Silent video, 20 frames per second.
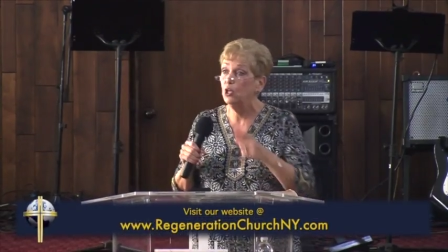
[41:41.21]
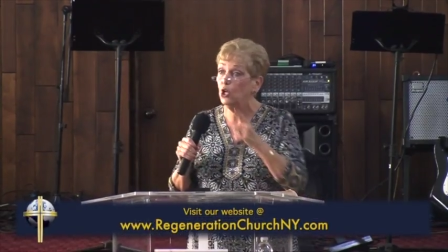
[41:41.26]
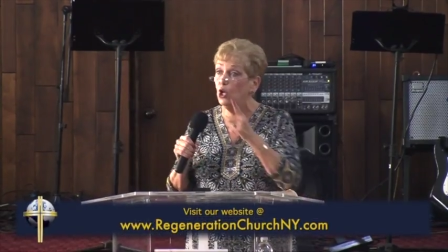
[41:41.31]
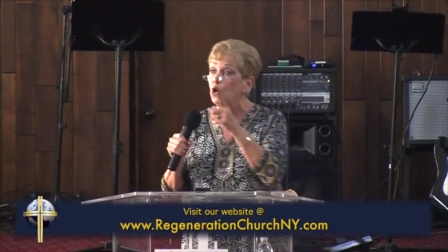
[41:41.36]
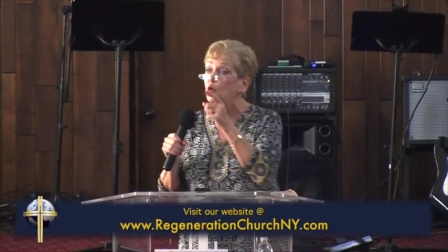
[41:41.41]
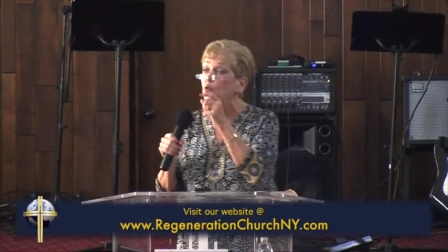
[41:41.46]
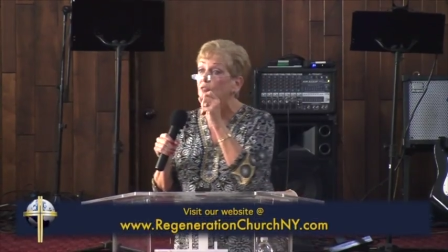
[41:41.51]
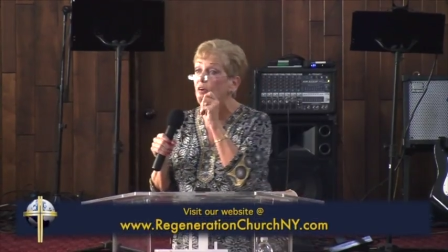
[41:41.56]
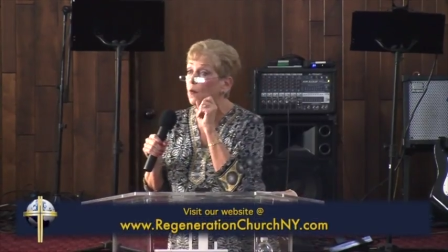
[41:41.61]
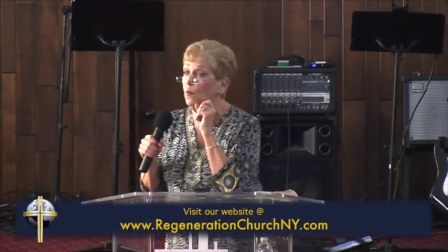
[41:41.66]
you know
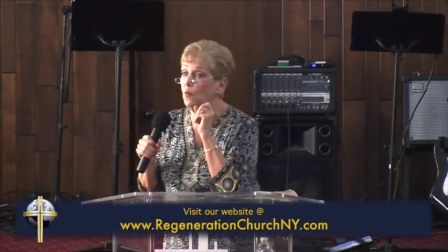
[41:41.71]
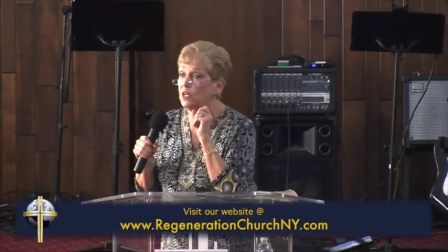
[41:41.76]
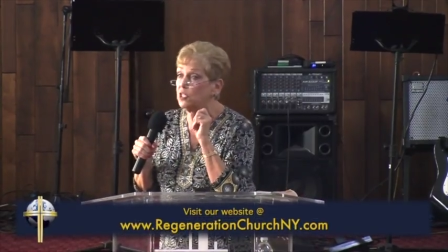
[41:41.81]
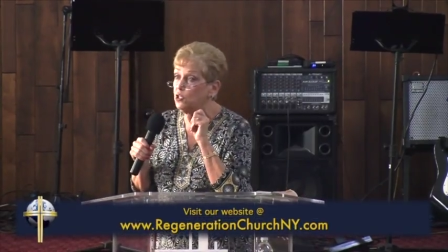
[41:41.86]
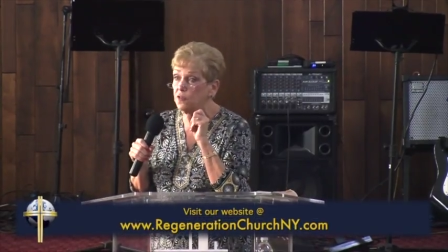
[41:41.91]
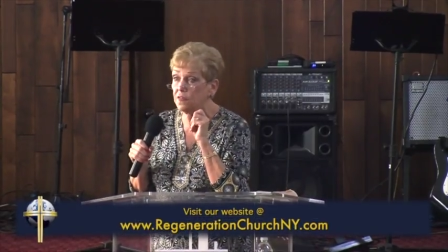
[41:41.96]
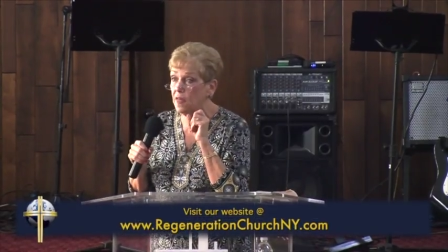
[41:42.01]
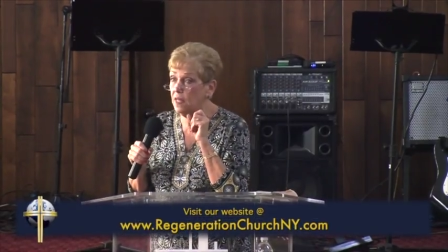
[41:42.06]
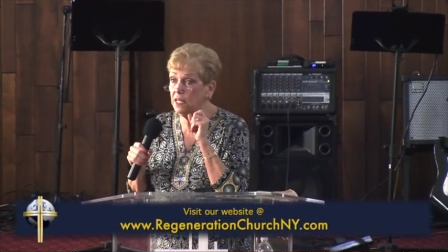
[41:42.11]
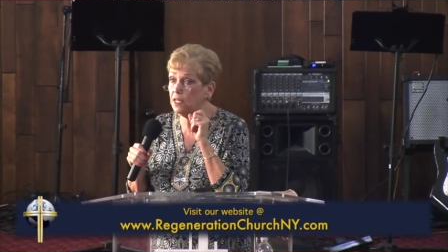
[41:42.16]
who they went
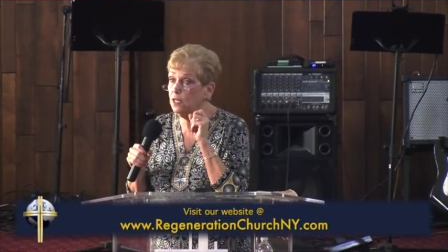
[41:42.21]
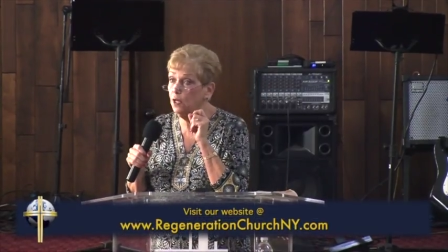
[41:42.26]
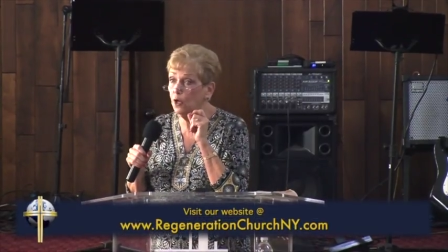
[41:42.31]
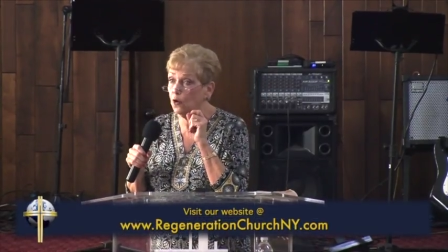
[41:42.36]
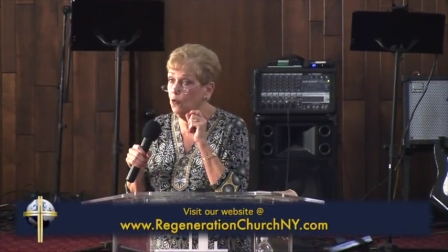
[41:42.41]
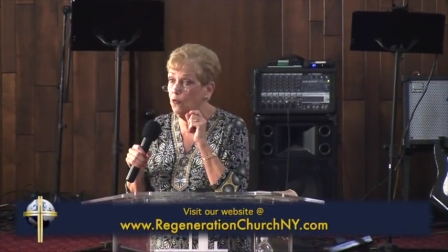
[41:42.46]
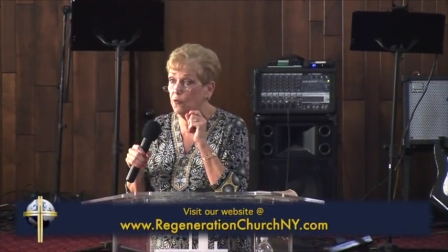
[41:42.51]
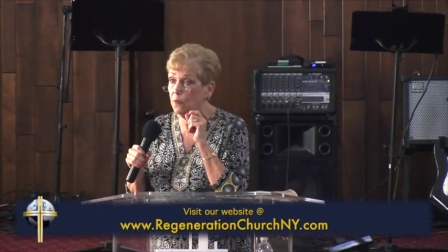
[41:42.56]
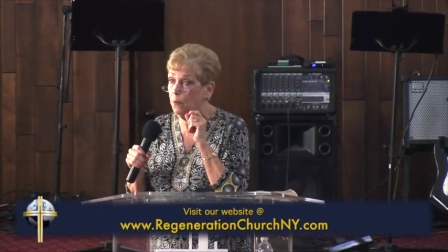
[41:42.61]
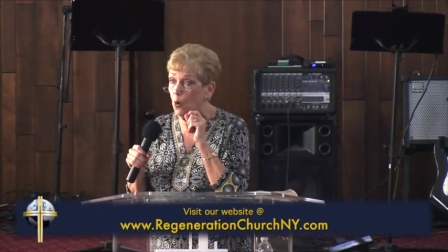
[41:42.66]
to? They didn't go
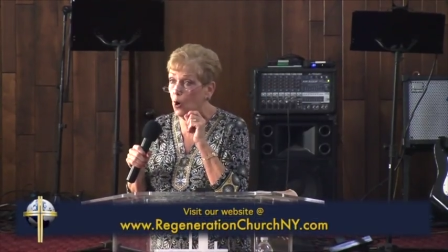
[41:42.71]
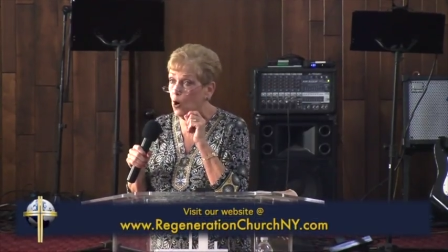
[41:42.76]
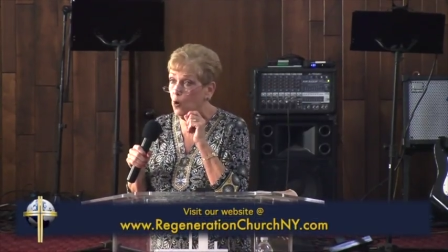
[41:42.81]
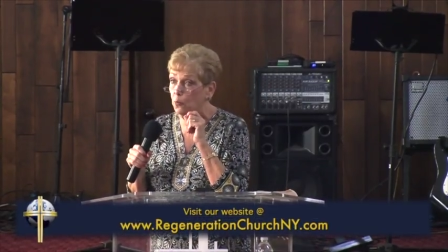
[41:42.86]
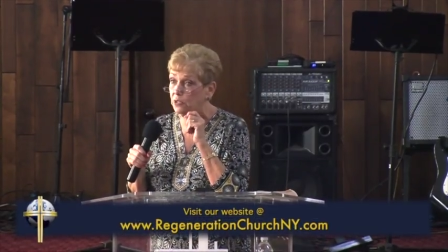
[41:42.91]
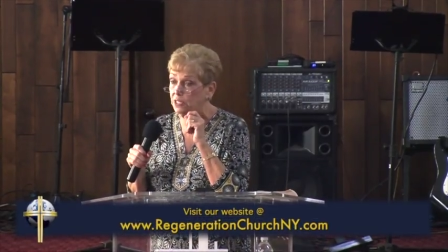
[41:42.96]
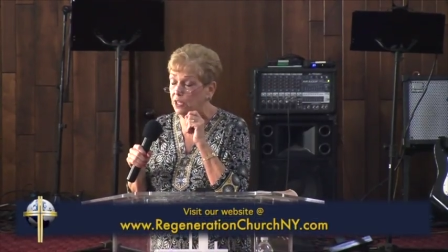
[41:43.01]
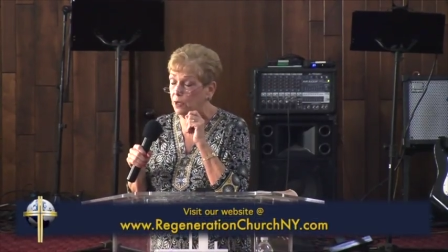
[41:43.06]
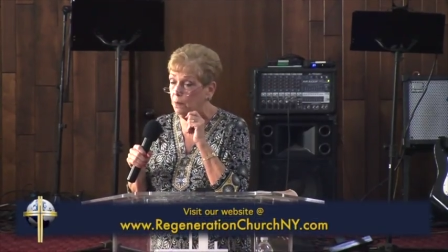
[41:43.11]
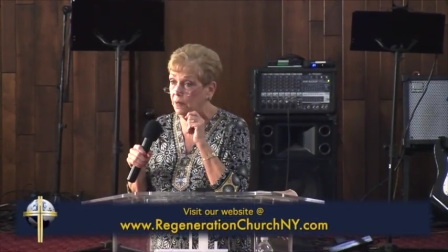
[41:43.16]
to the bar
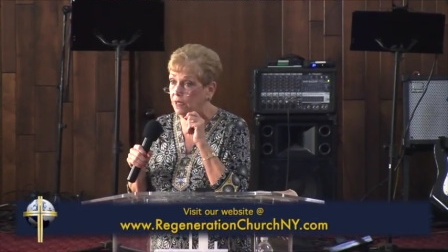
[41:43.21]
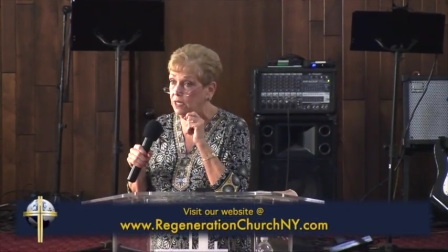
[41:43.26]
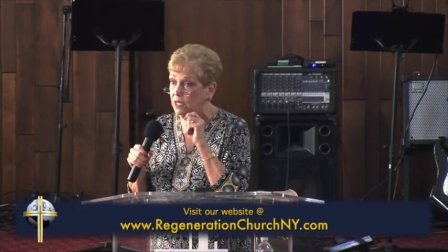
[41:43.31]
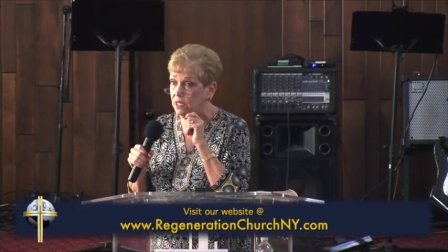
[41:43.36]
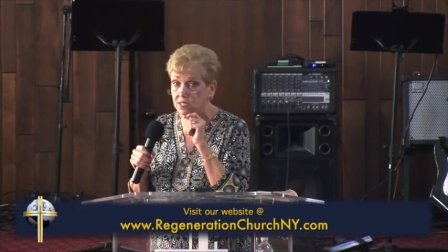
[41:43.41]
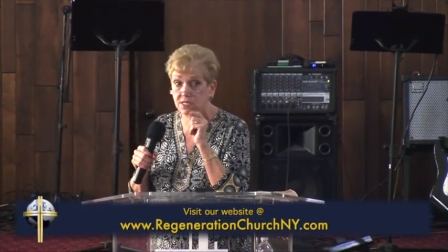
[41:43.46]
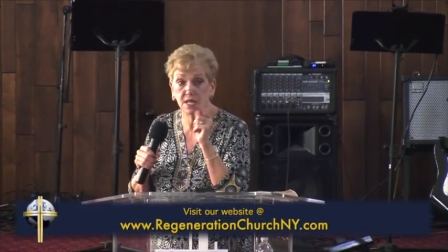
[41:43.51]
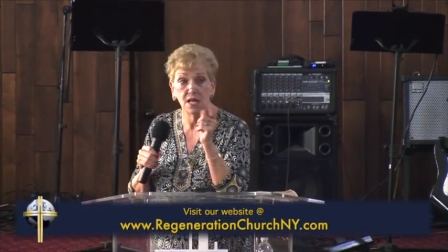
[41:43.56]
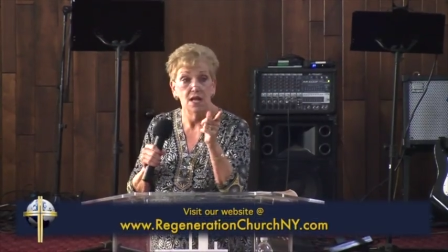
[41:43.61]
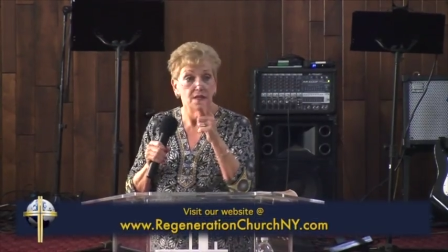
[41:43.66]
with their
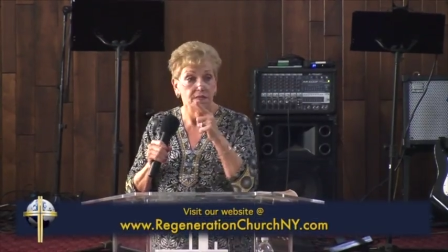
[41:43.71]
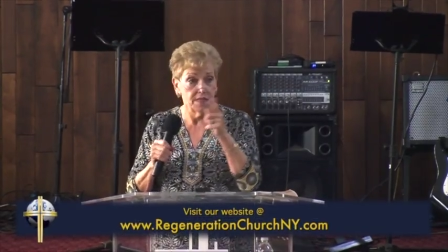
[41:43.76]
buddies.